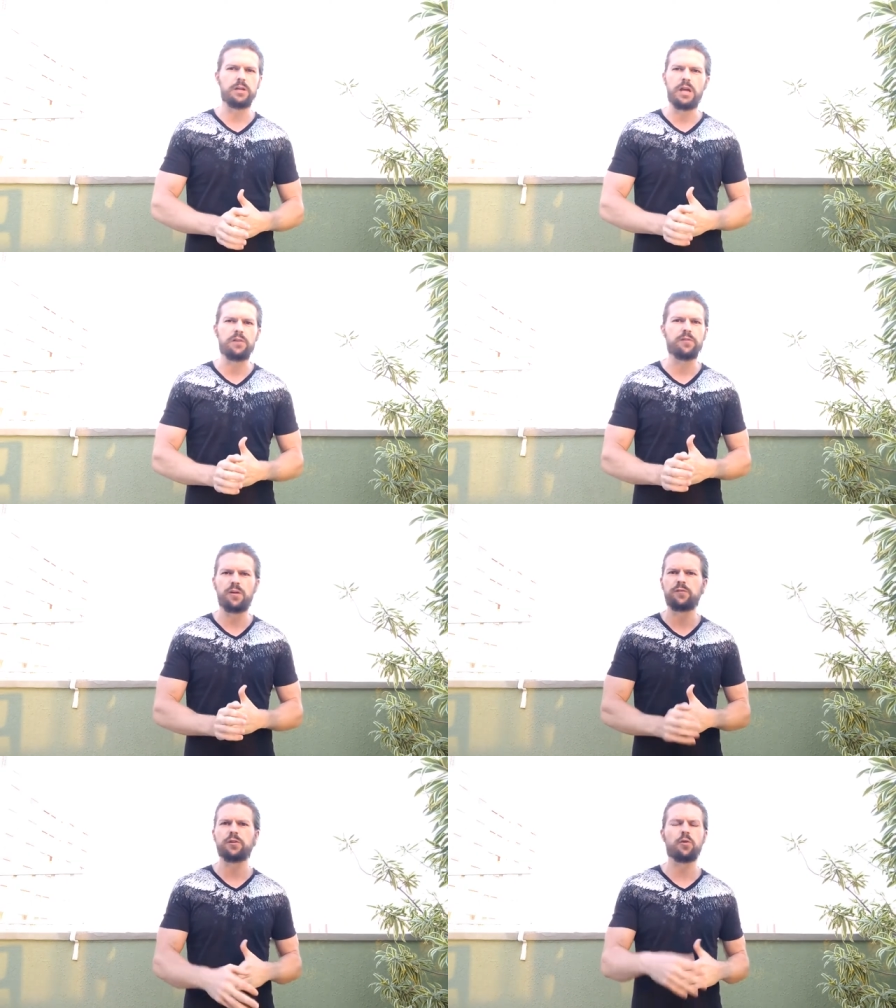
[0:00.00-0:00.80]
if
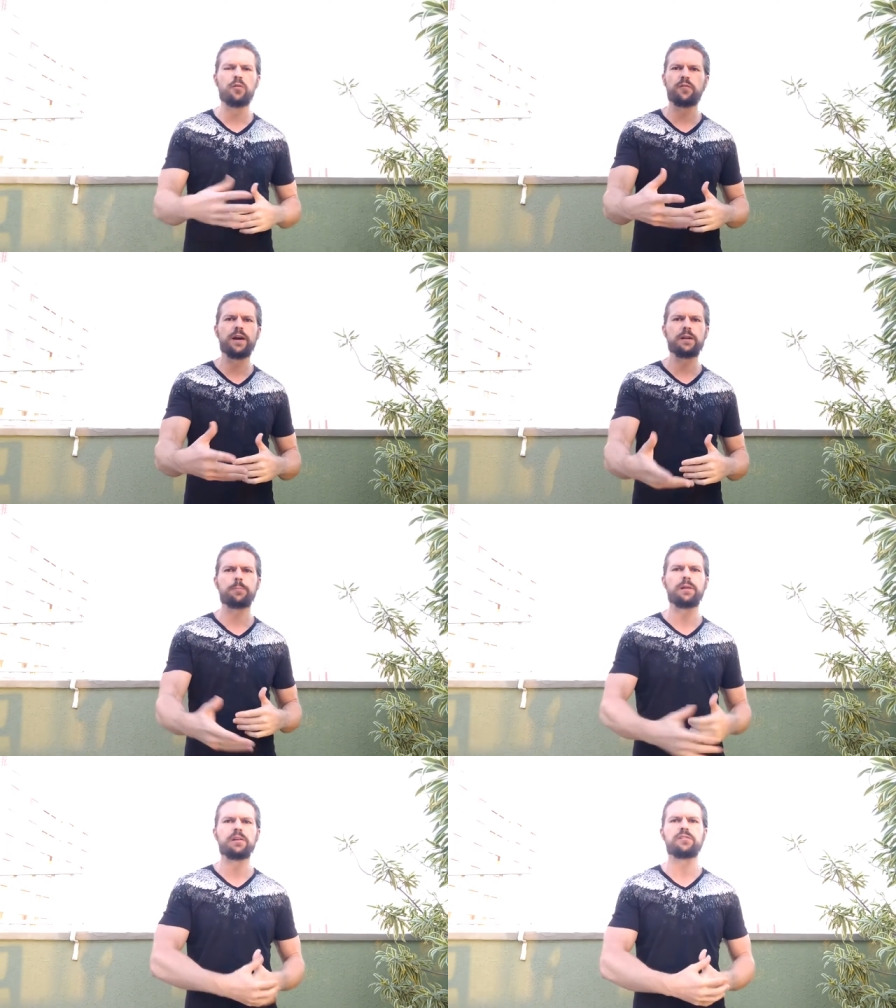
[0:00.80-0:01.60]
if you don't find a
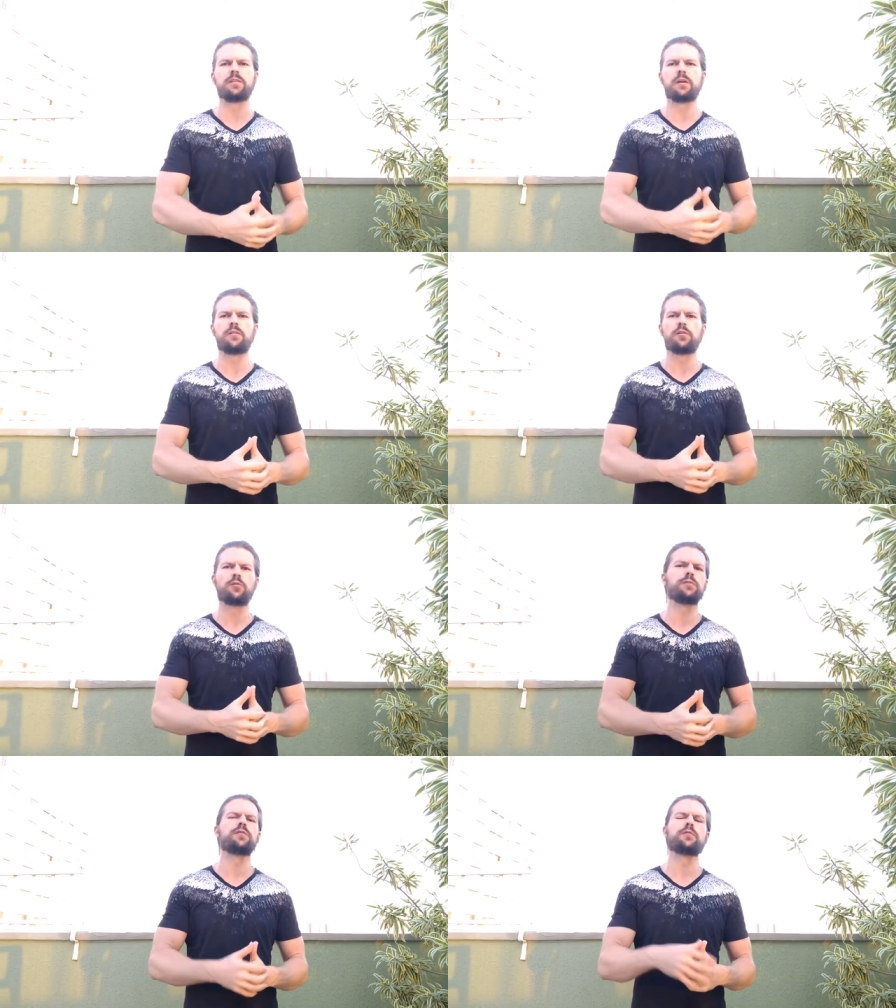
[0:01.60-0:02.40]
place, if,
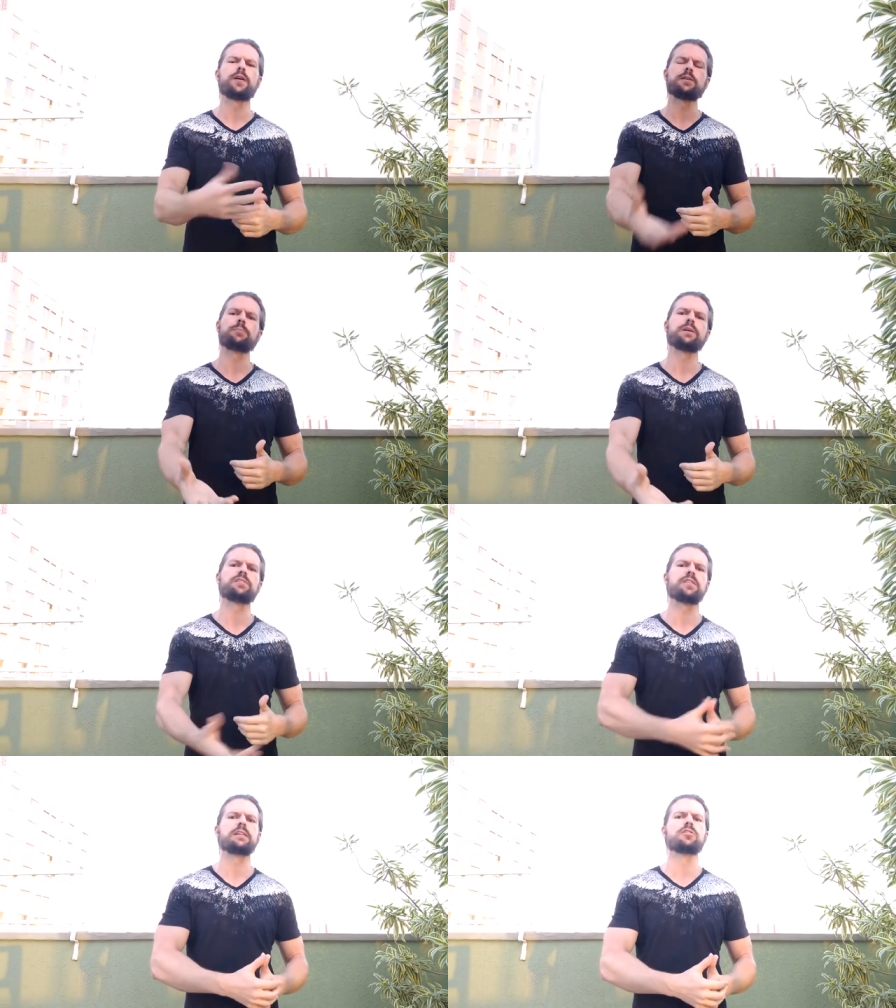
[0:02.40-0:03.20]
or if you find a
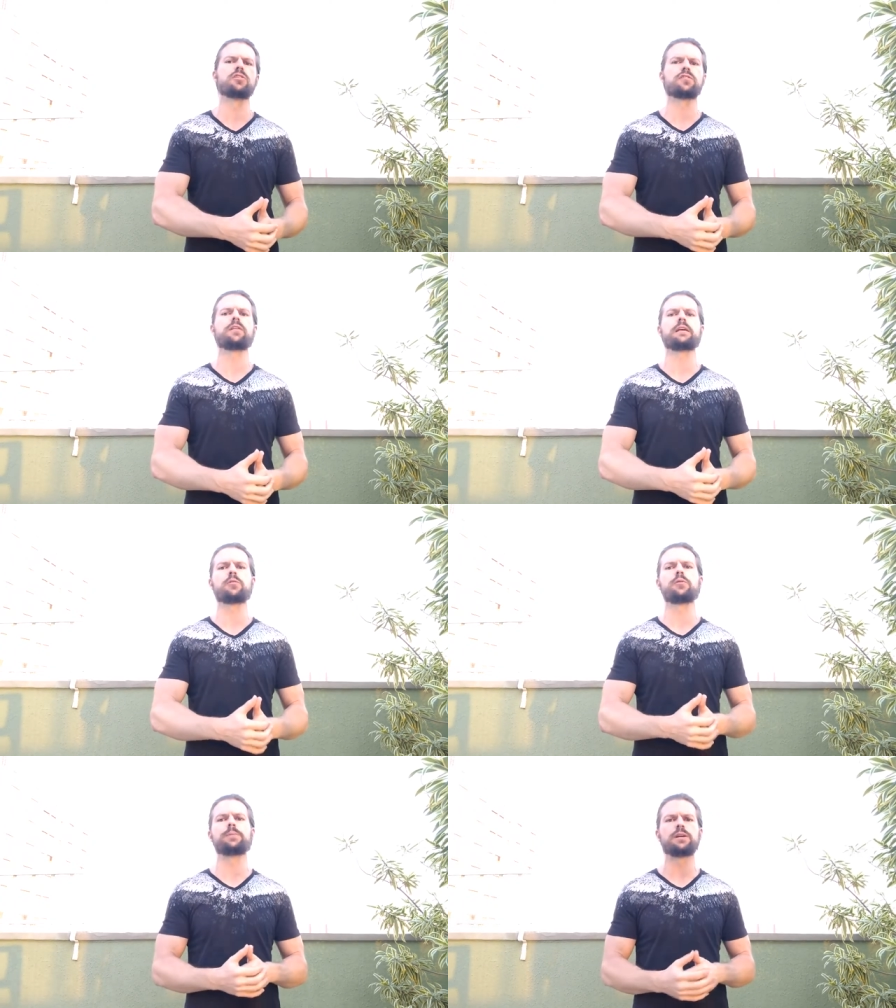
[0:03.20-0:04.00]
place that looks like it
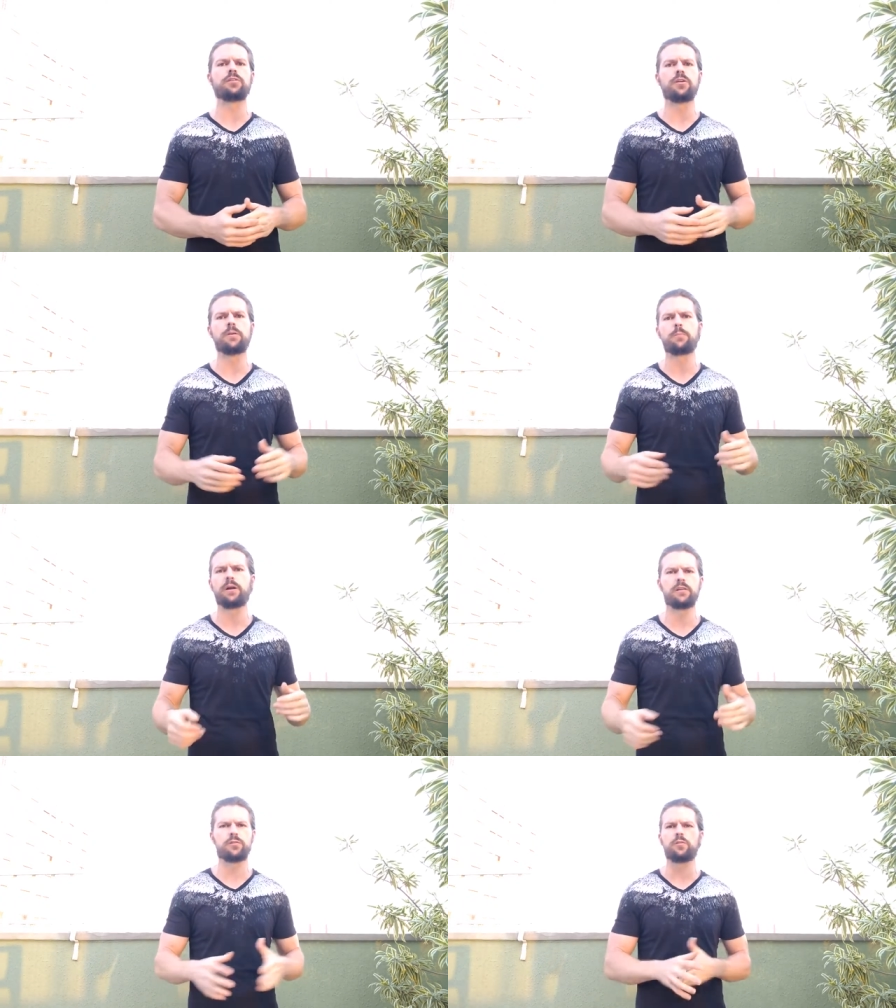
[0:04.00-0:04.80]
would be good,
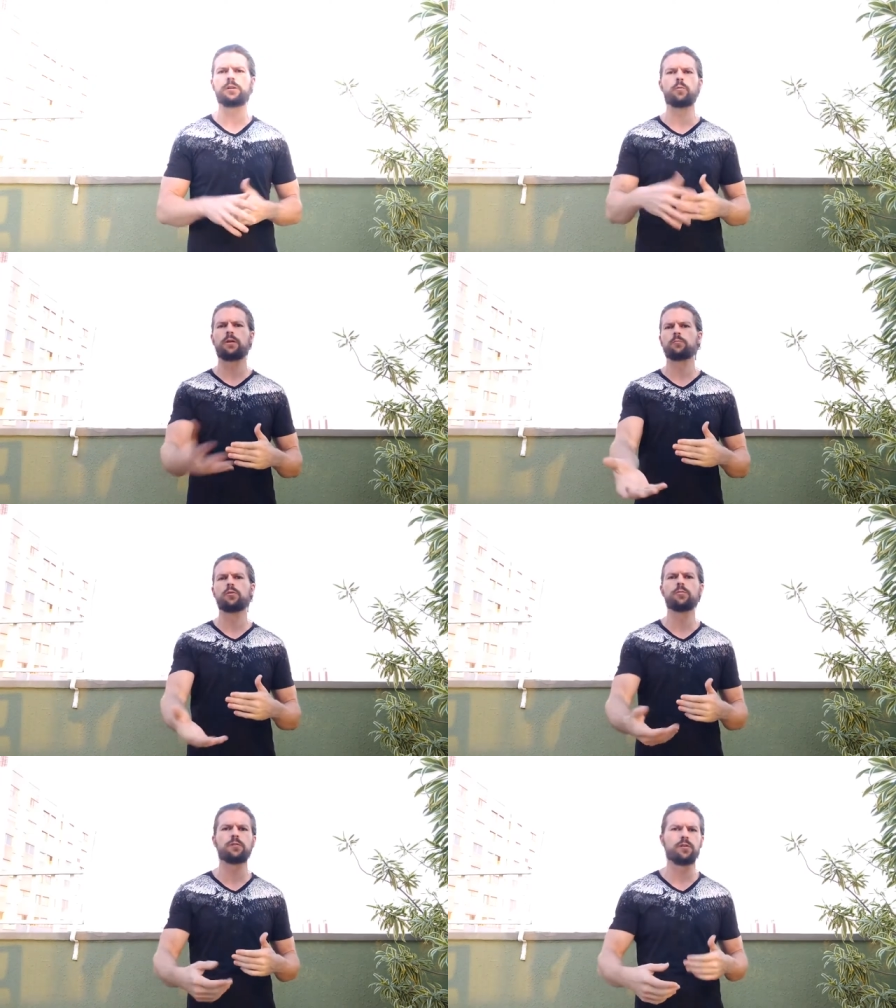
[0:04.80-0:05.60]
but it's only one
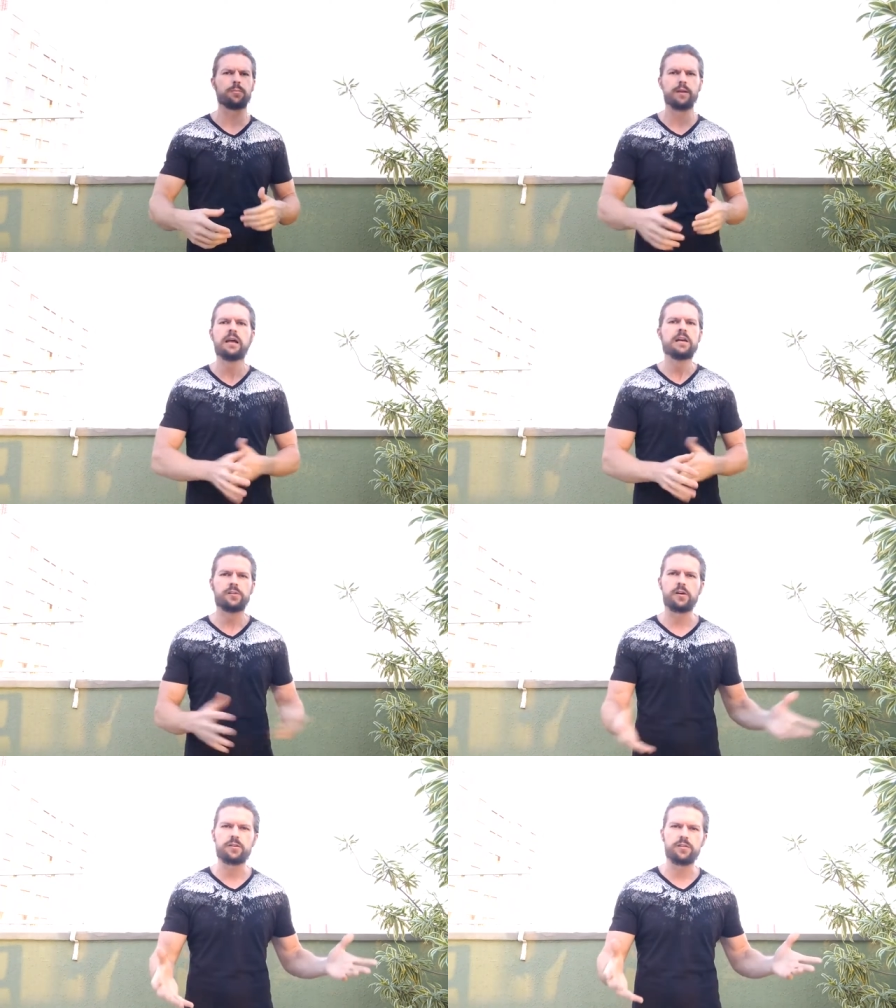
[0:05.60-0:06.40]
room or something,
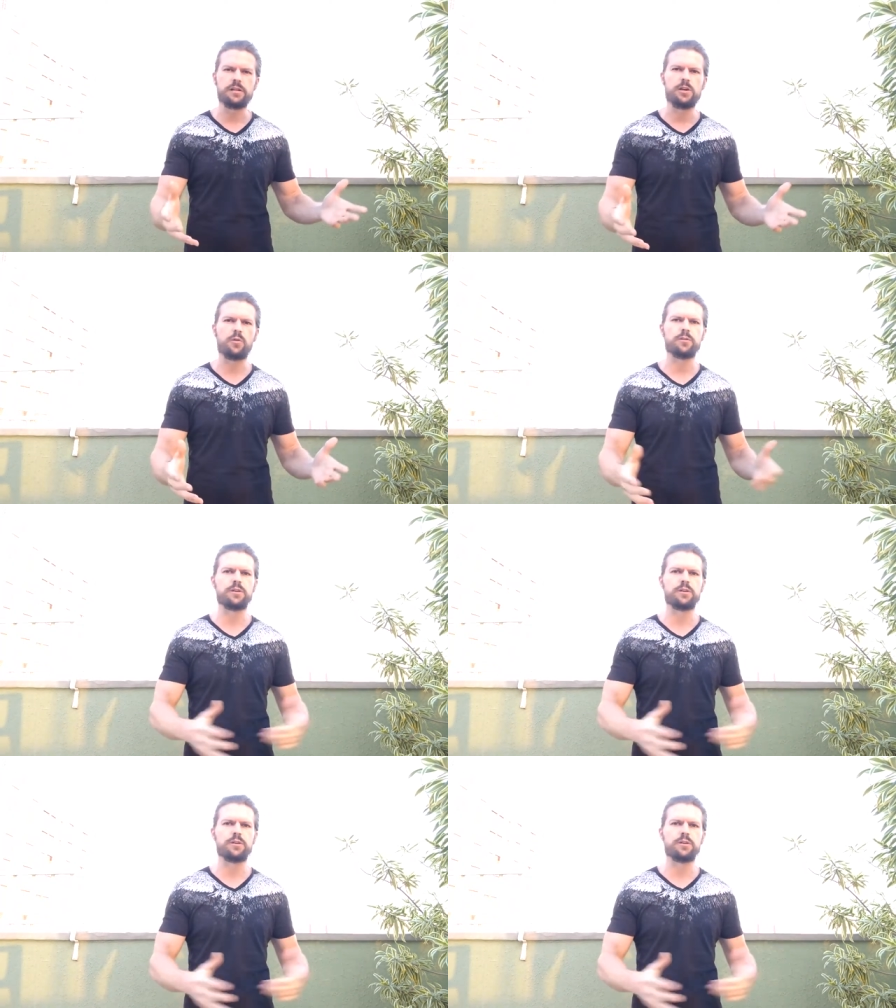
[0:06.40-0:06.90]
talk to the owner.